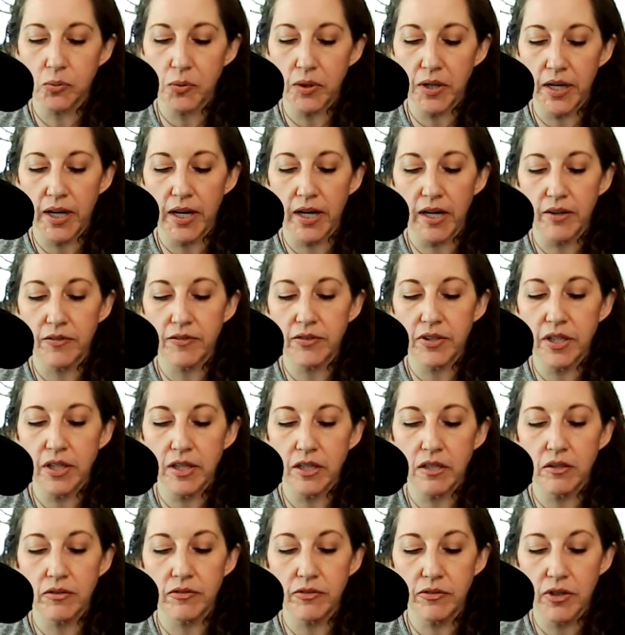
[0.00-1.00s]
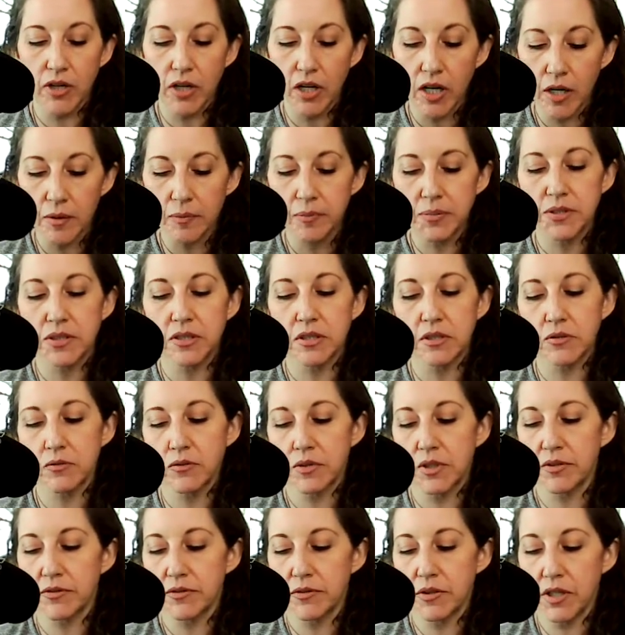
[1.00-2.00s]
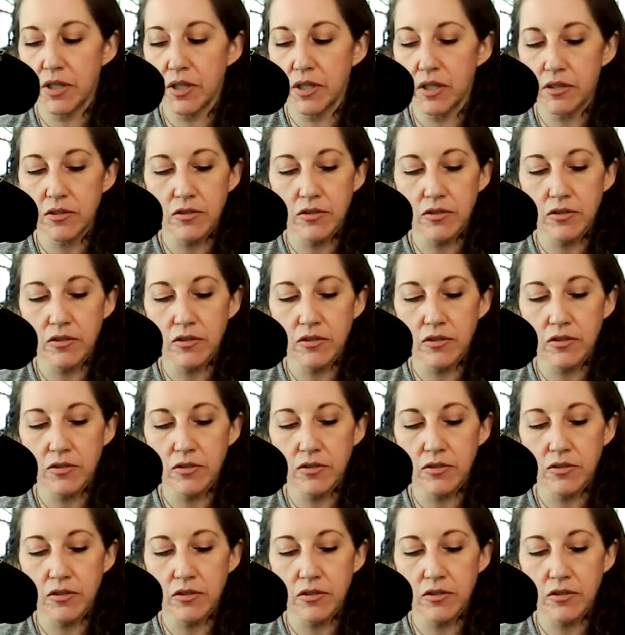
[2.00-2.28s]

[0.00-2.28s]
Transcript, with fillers: We have the 8 of Cups in re- eh,